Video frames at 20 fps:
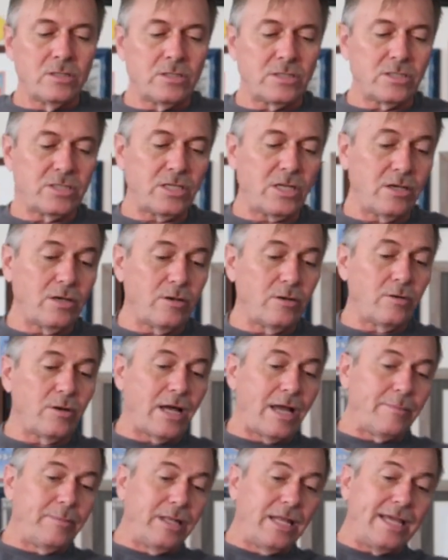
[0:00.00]
So
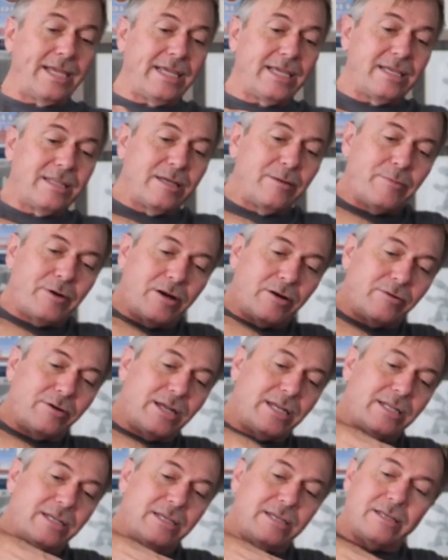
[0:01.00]
I'm liking them
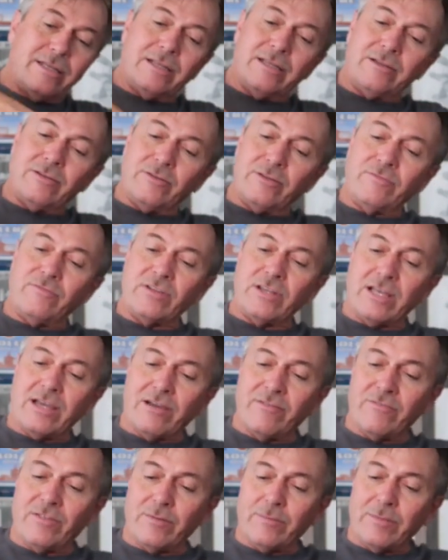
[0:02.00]
already, and I don't even
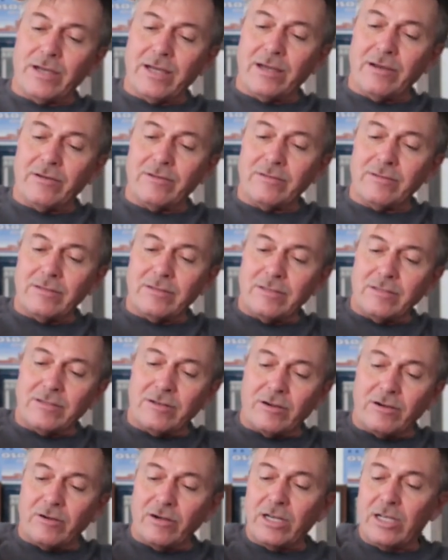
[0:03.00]
have them out.
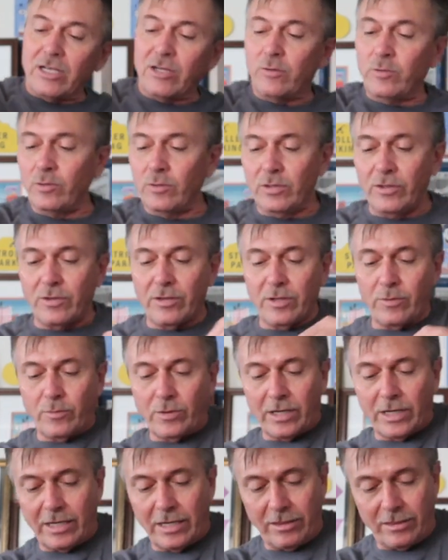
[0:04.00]
They're already cooler than
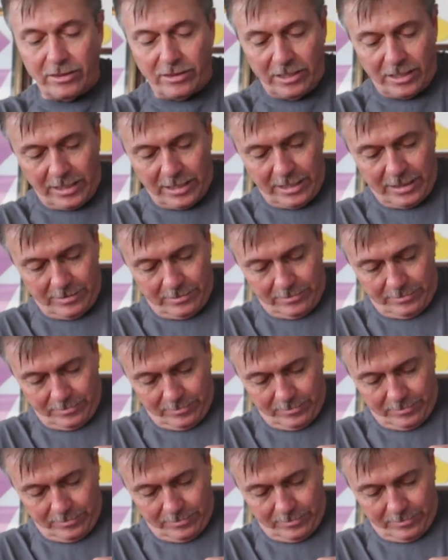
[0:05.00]
what I thought.